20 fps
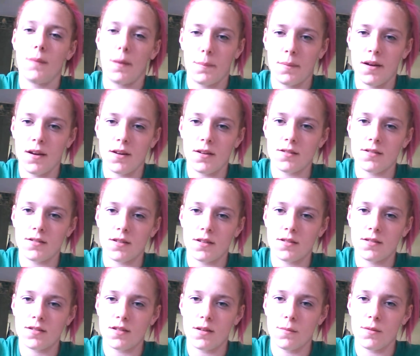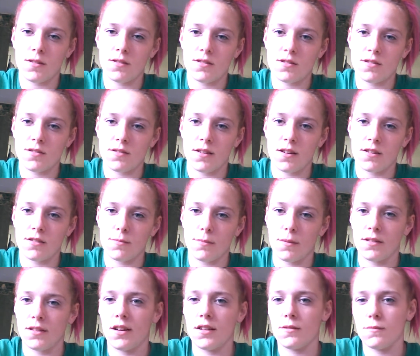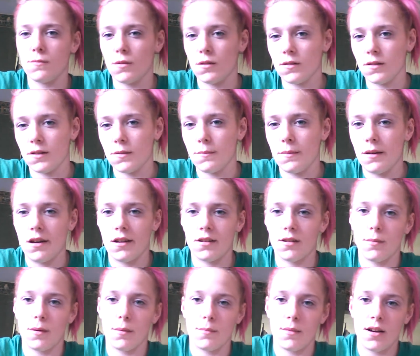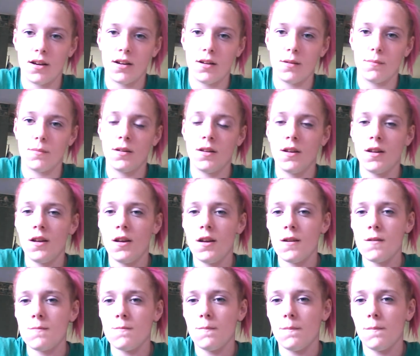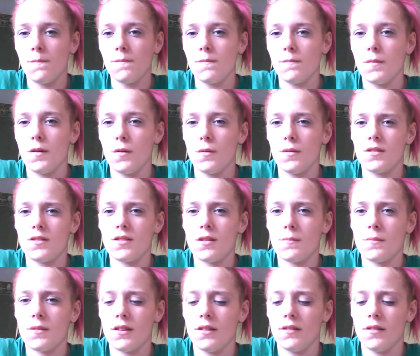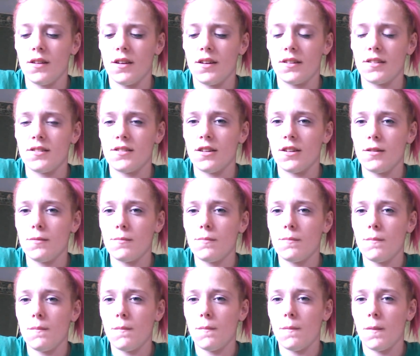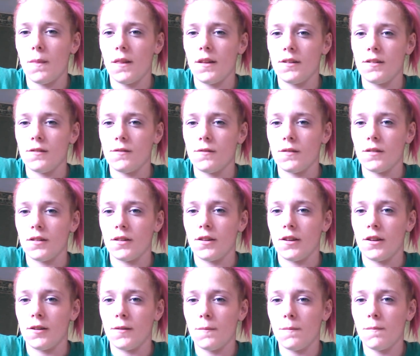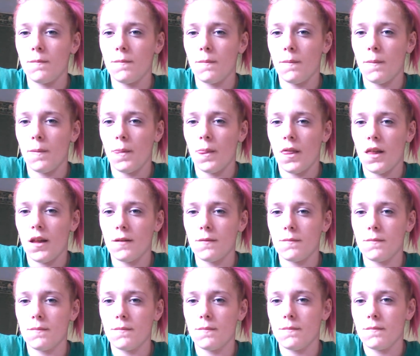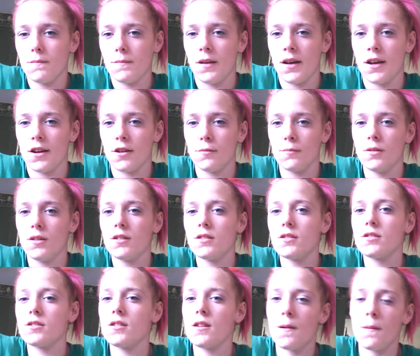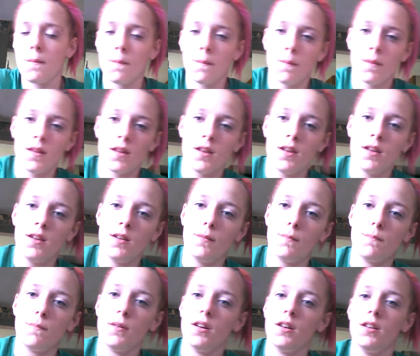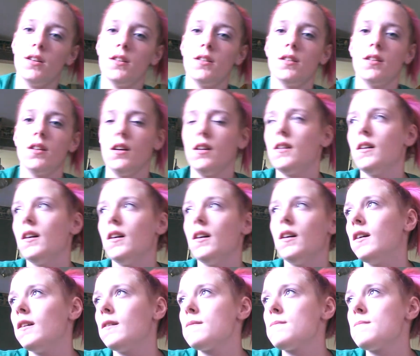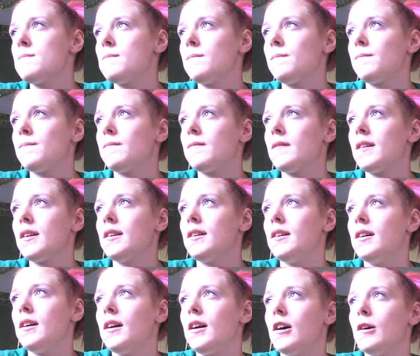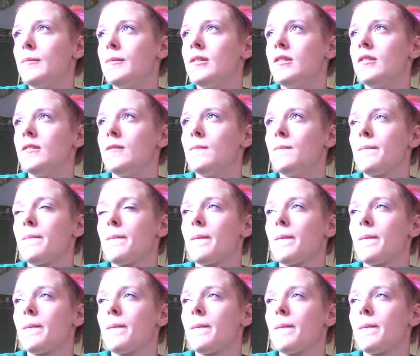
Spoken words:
parents are somewhat strict. My dad's more lean back than my mom. But with something like dip, it didn't really matter much. But, I mean,